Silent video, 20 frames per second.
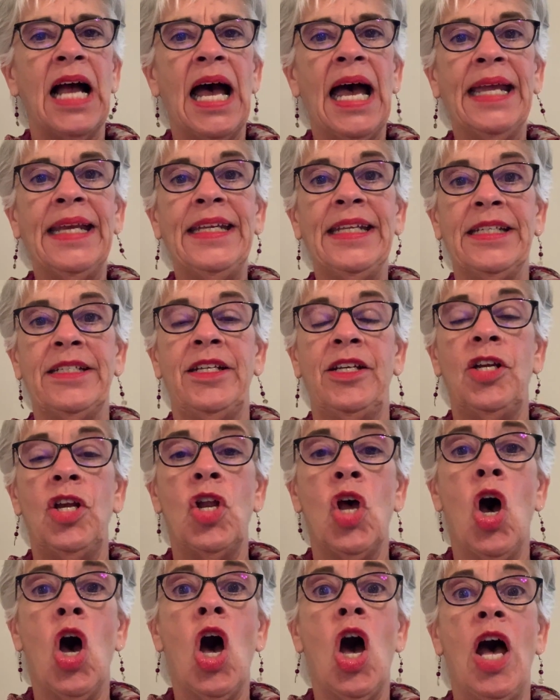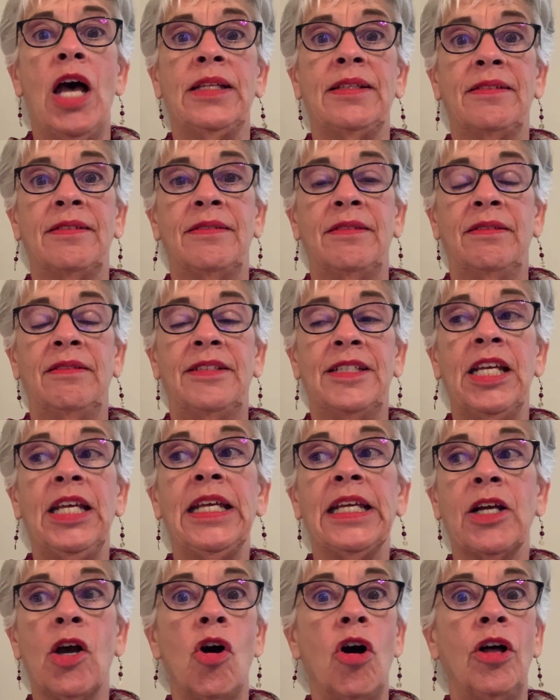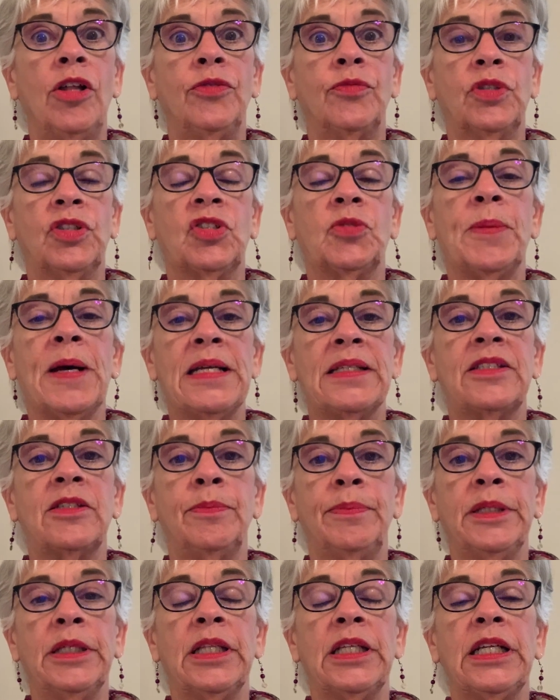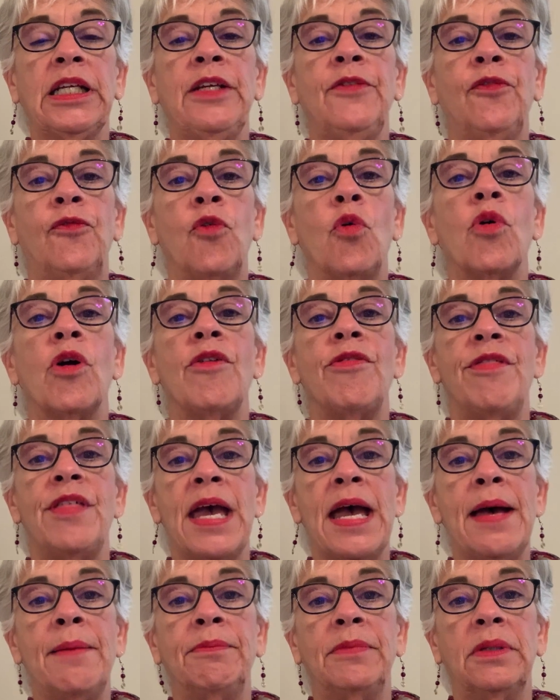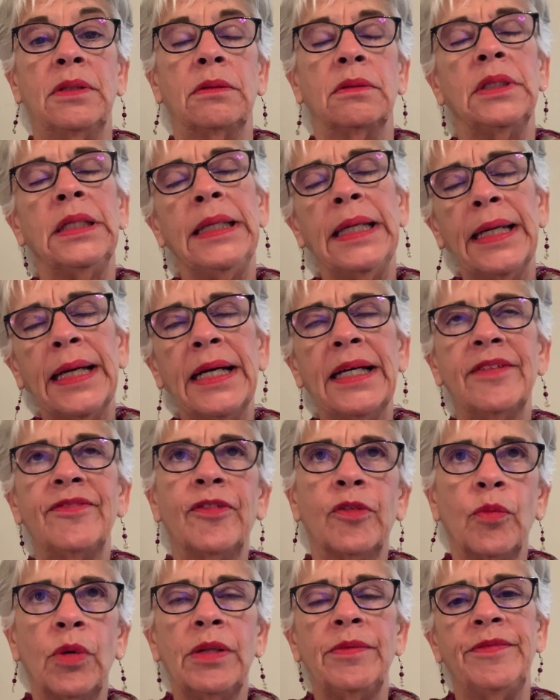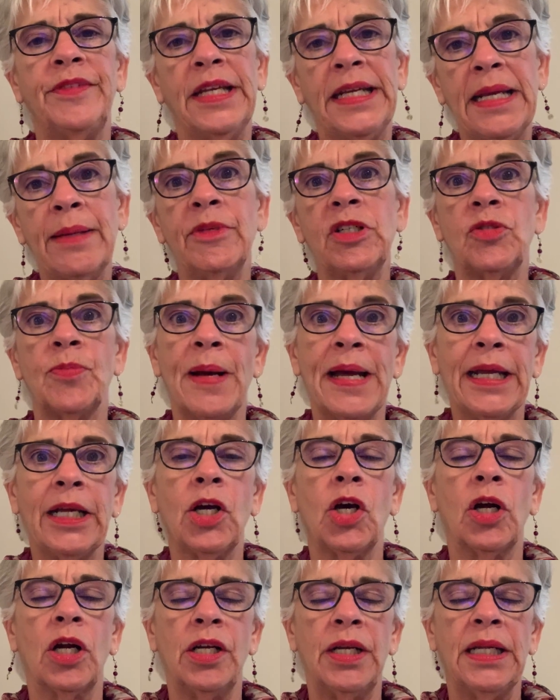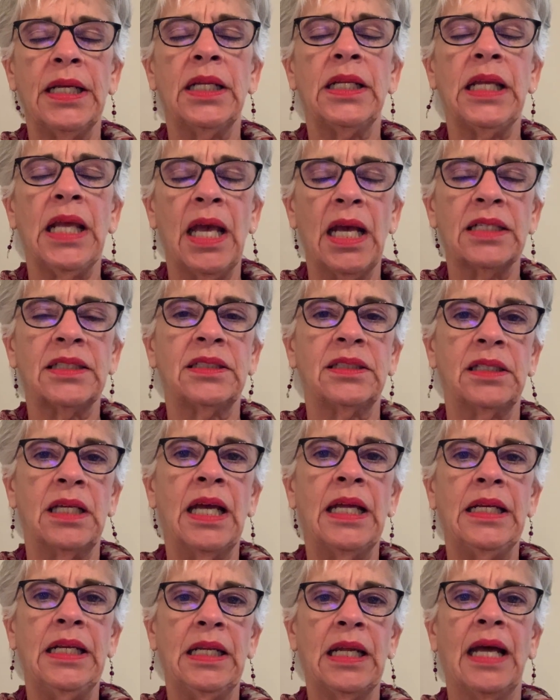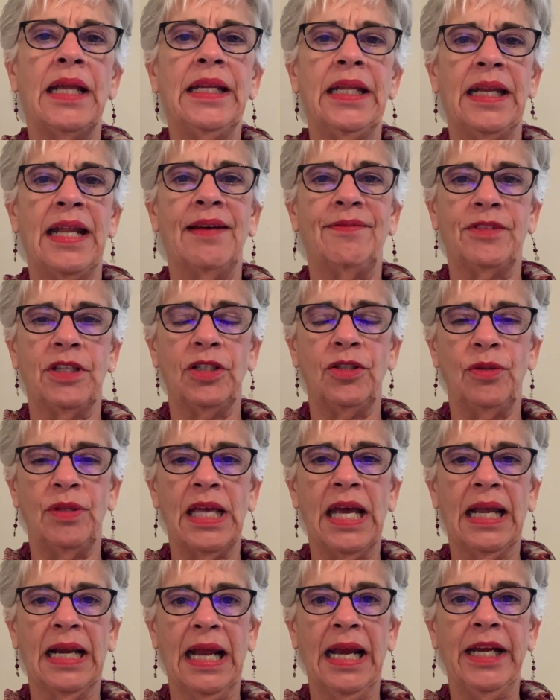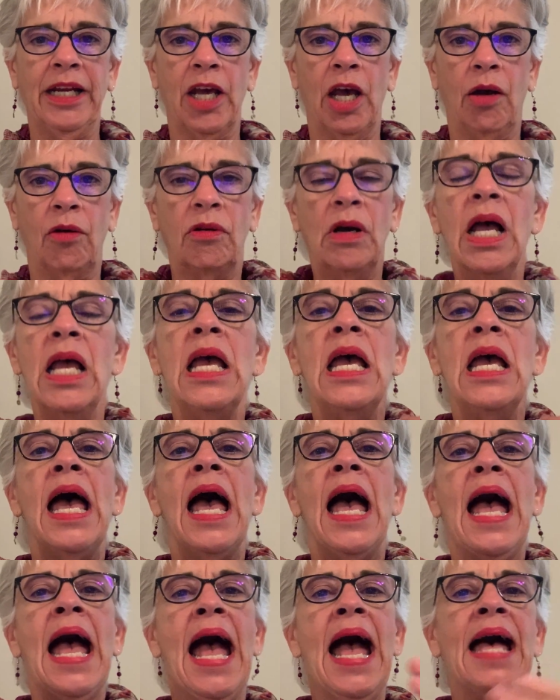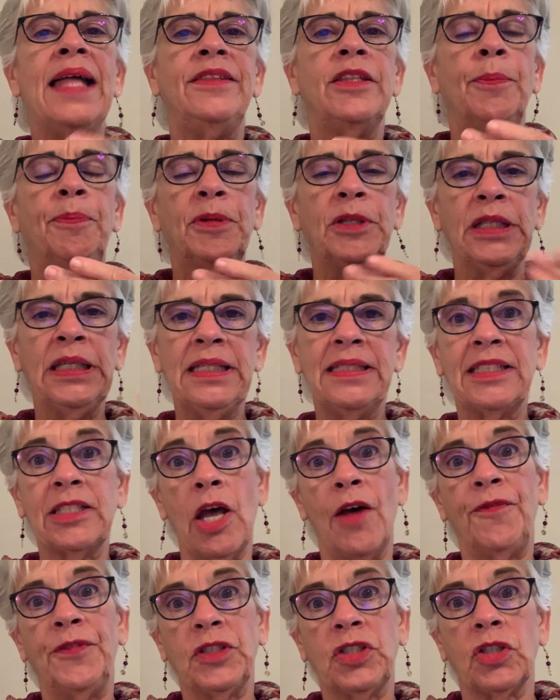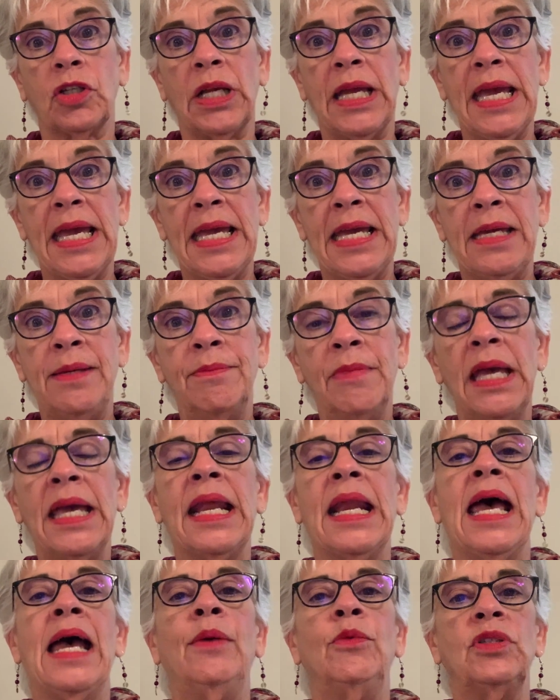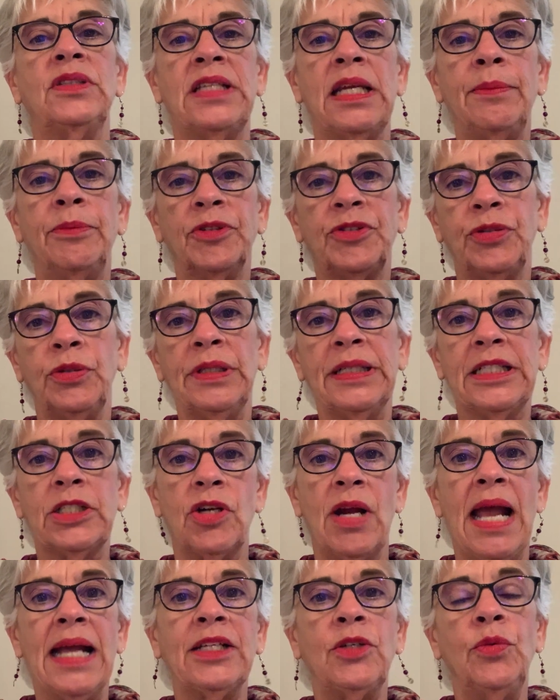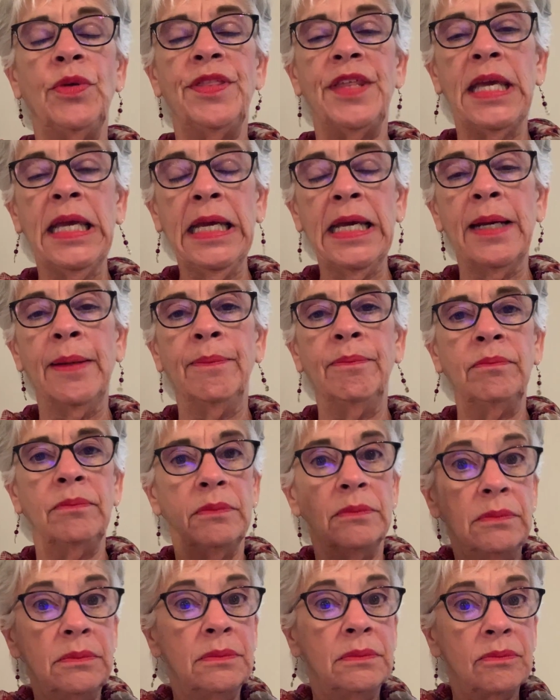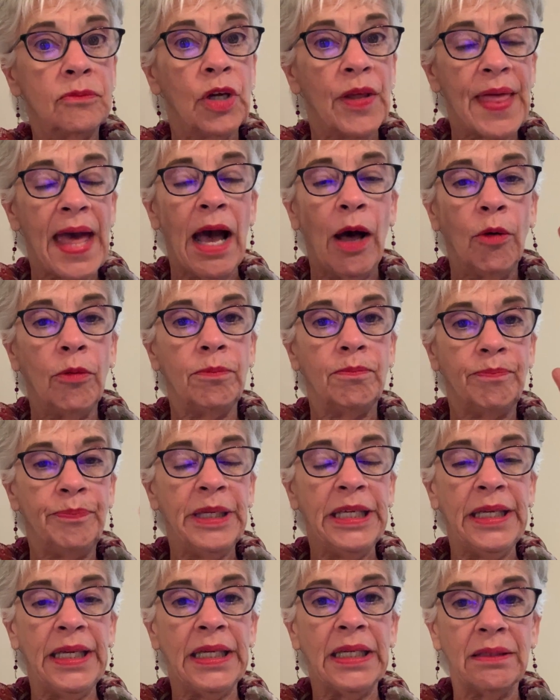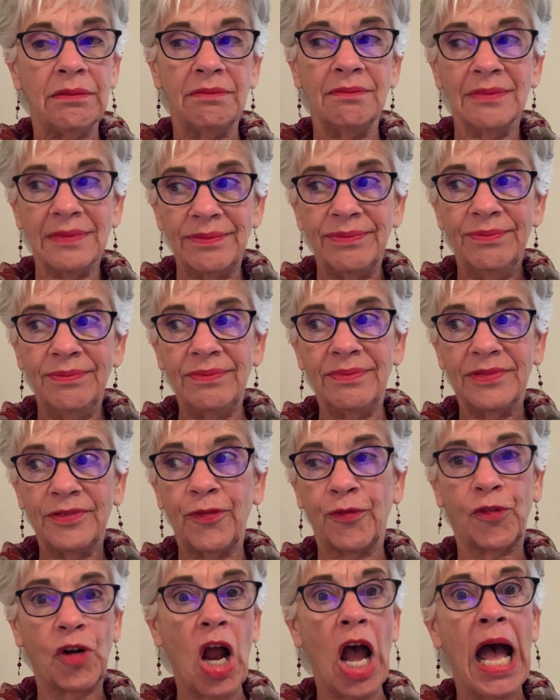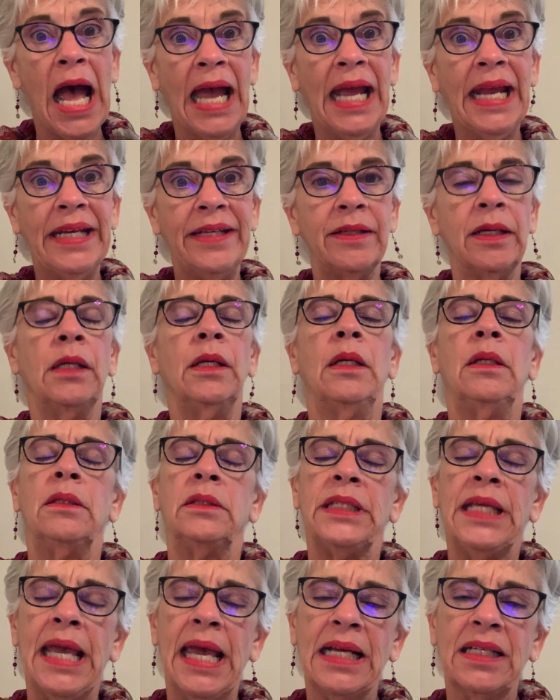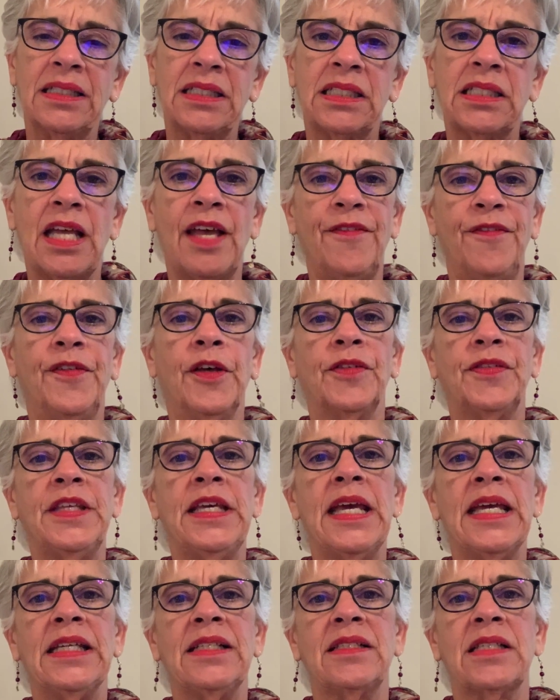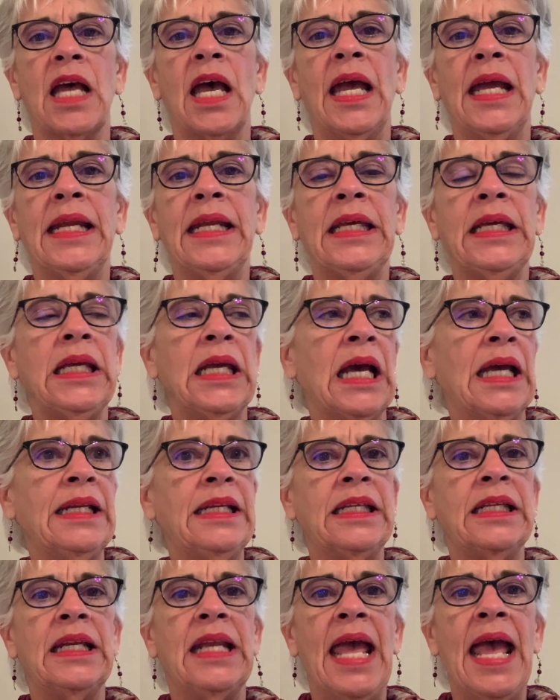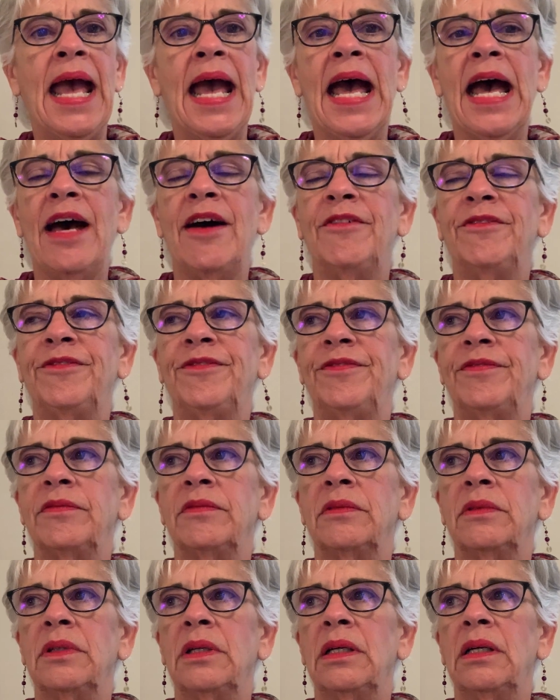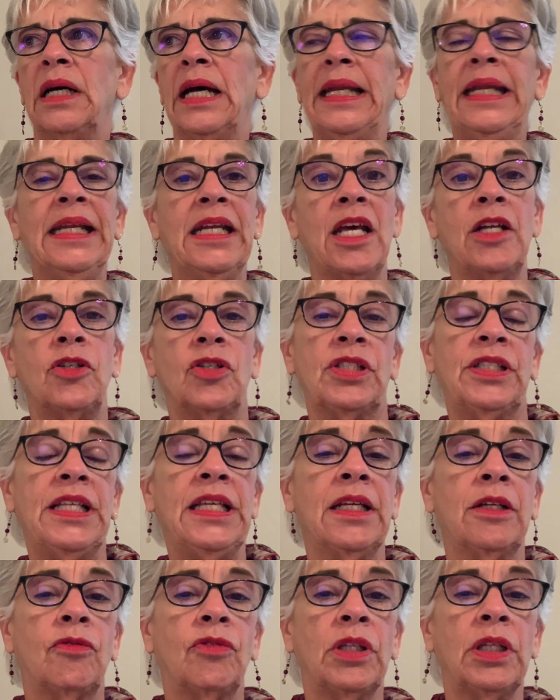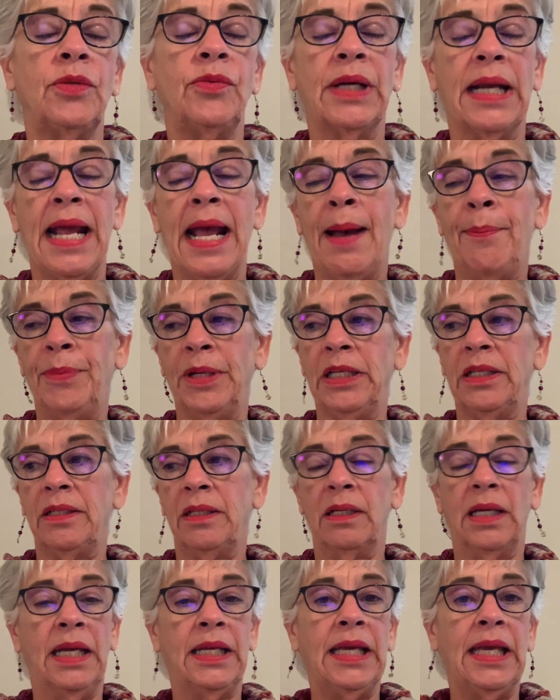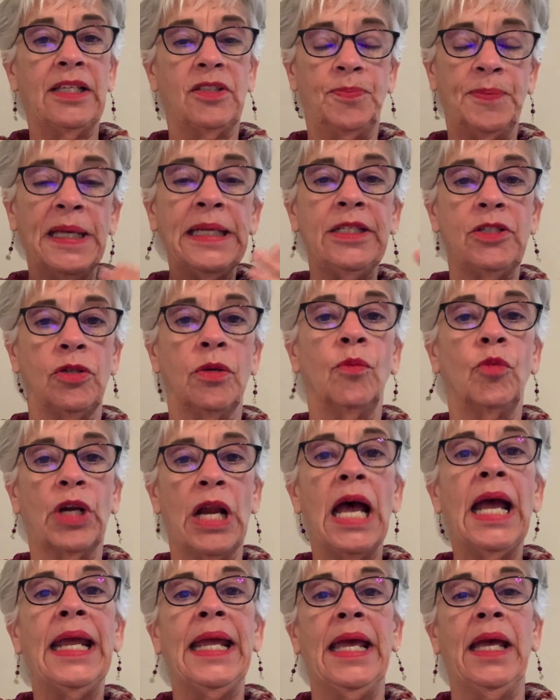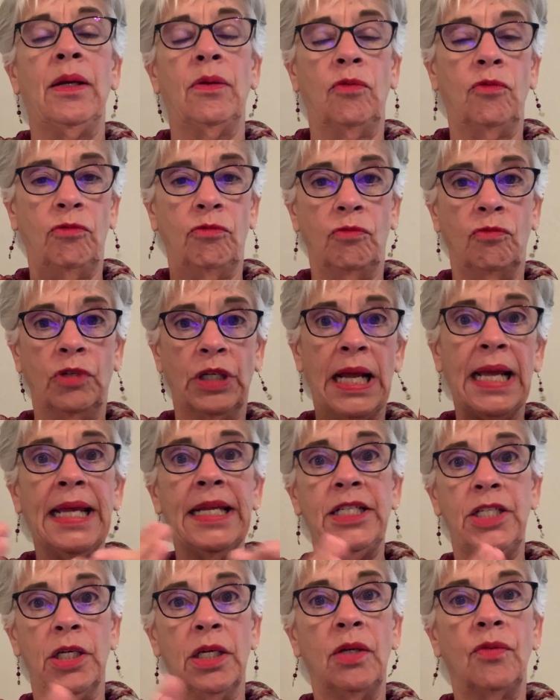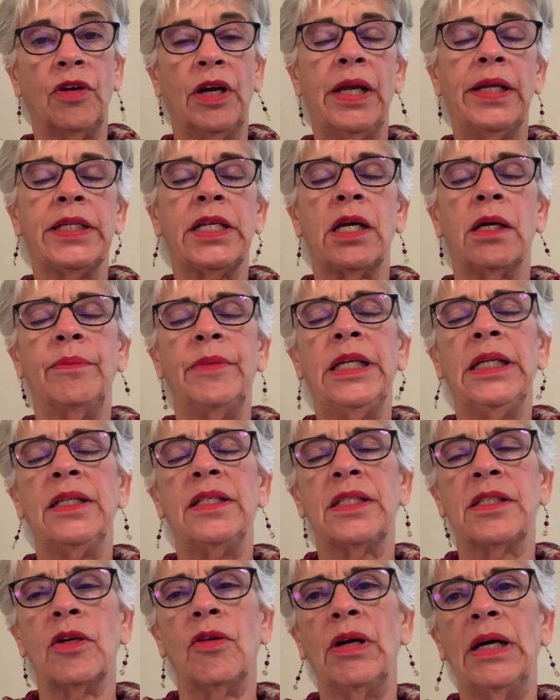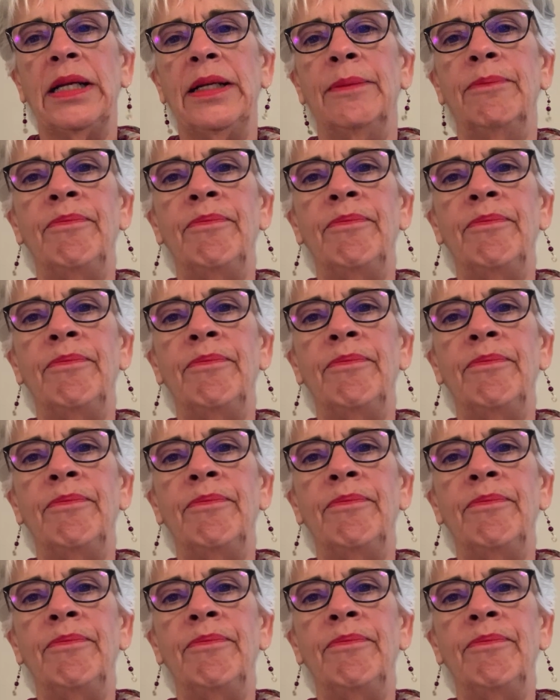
I did not take on responsibility for them. Yeah, for what the damage my car did. Yes, I, I did have to do that, I know. And the police officer came and I was able to interact with him without being fried. Yes, I felt the anxiety. I didn't have, I didn't understand really what happened. I explained to him what I, what I had done, where I had come in and so on.